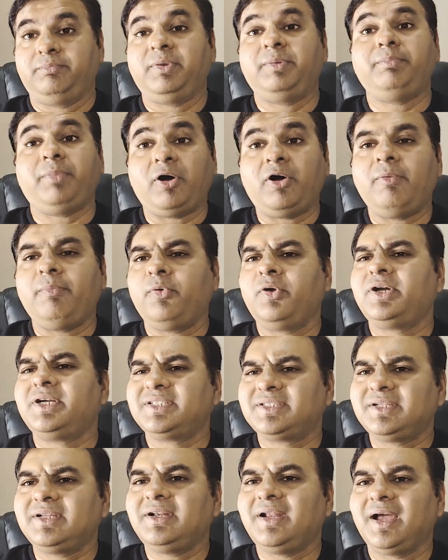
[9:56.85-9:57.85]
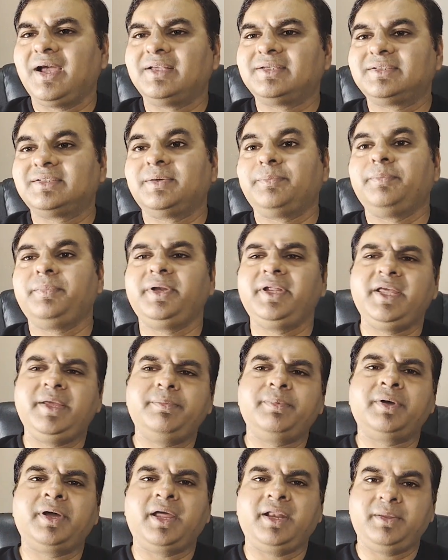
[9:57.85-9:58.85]
but PowerPoint still has some
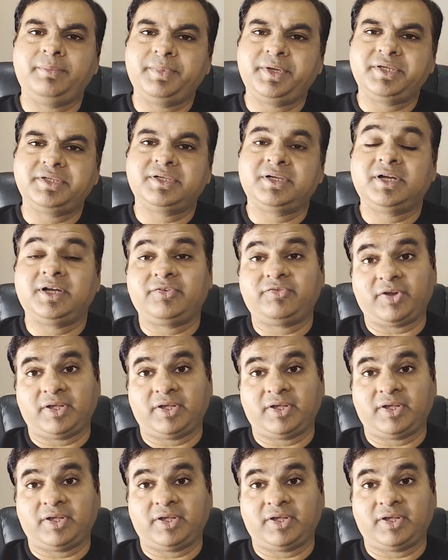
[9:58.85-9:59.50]
deeper animation and